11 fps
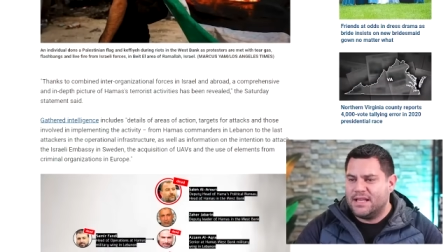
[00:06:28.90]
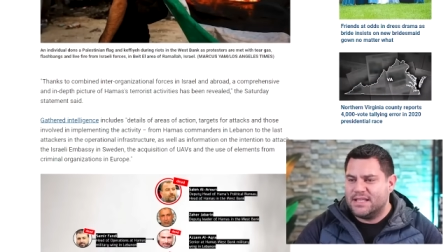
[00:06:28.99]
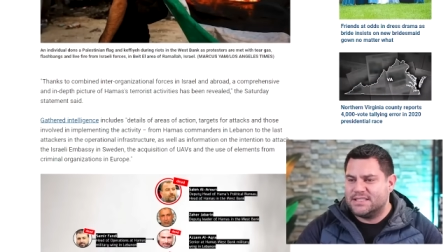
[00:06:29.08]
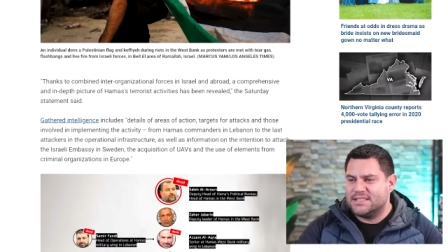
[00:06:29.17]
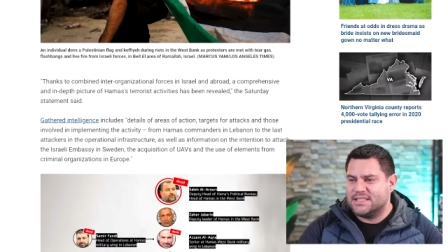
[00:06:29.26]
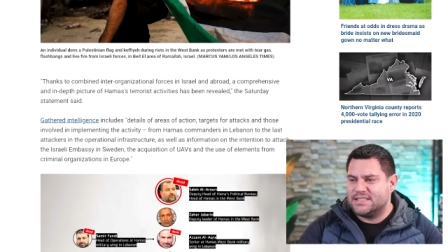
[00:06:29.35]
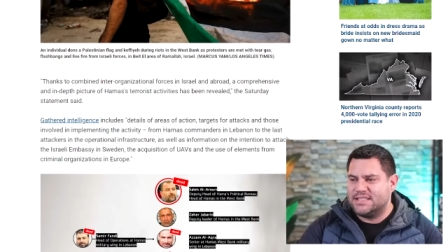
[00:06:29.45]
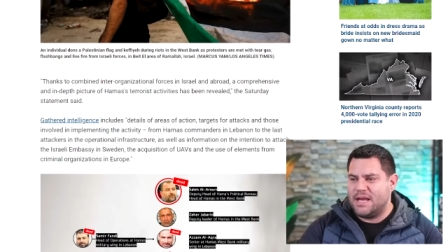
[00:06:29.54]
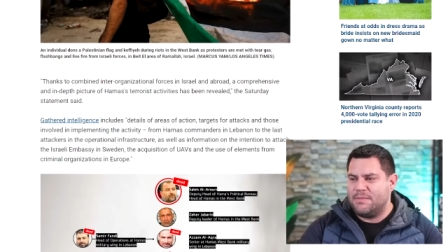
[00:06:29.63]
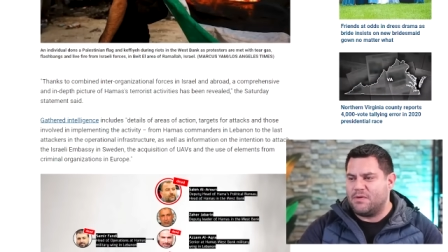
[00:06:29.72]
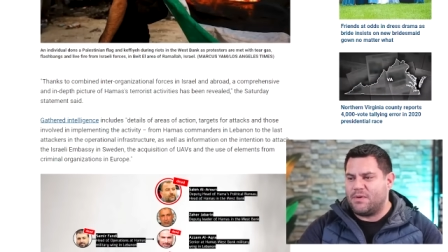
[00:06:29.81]
This is a
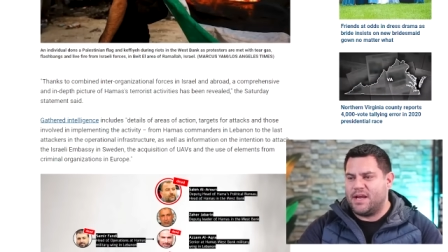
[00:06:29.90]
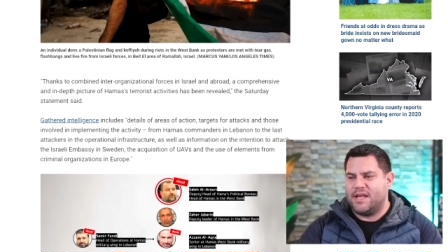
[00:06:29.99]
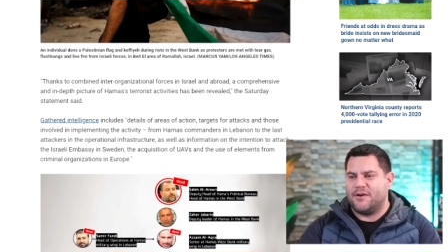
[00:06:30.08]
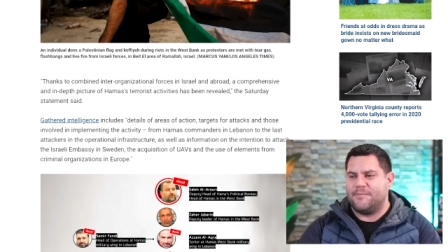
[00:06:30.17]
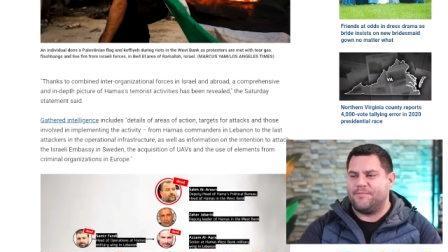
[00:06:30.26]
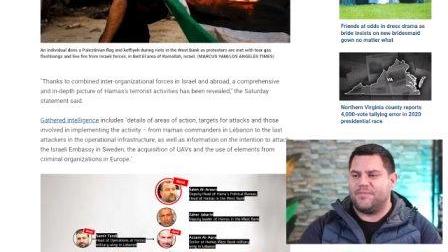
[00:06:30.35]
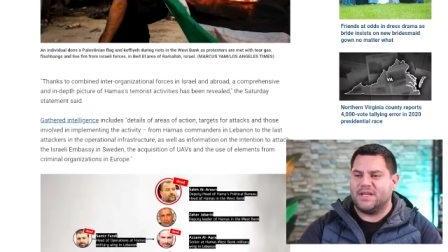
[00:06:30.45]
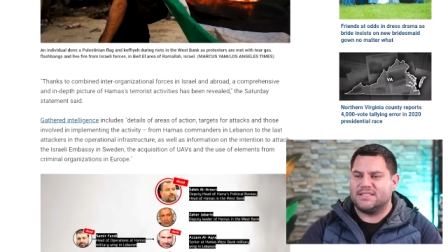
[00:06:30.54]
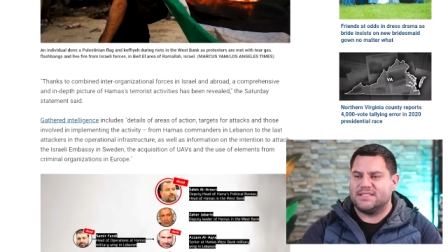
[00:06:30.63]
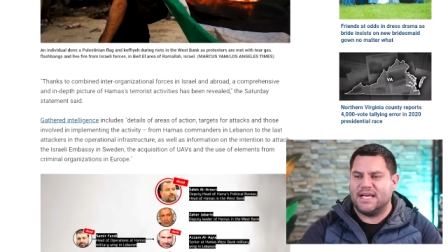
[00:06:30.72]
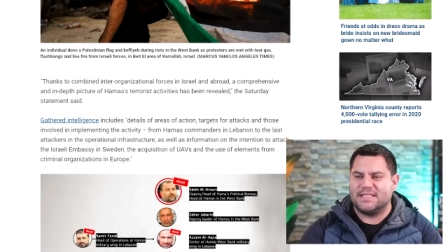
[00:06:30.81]
statement right here.
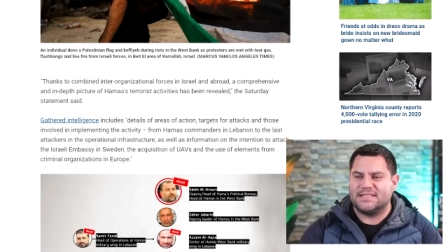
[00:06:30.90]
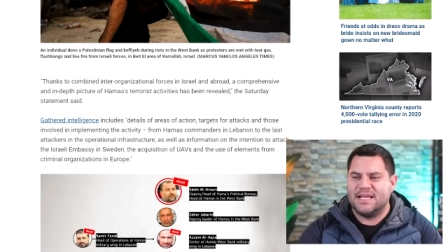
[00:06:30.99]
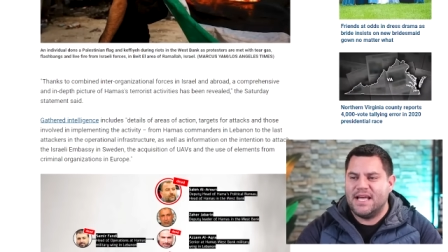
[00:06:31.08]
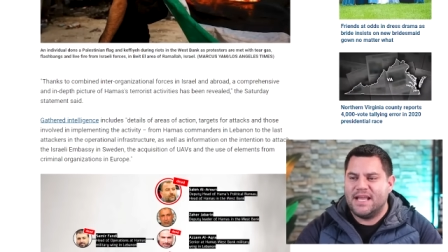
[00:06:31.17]
It says,